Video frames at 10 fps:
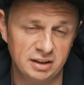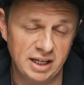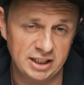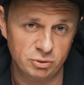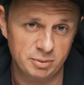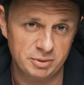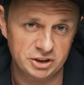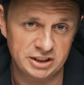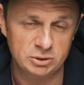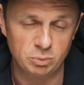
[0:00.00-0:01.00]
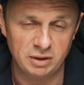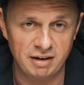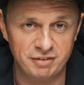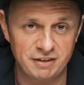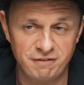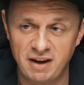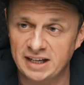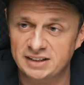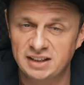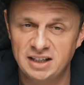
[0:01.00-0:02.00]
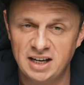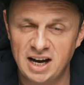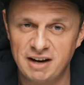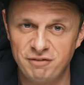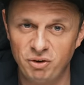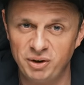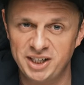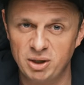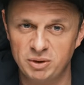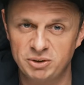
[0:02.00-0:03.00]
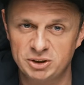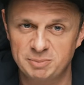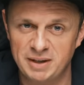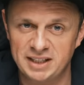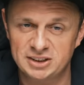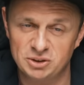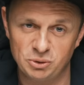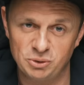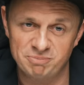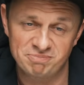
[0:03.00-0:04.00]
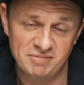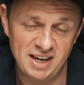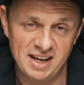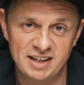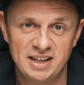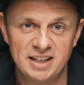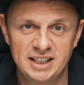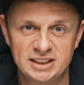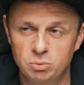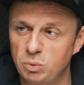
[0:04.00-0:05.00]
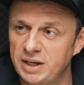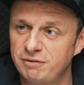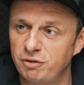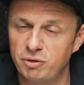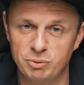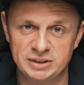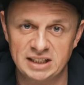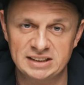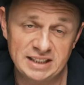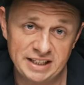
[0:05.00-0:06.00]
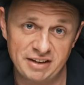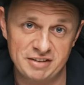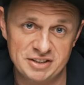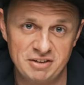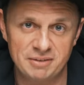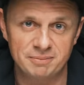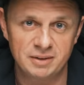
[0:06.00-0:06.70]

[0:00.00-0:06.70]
x-ray machines will have an effect. I have no idea what to expect, so yeah, let's wait for the results later this year.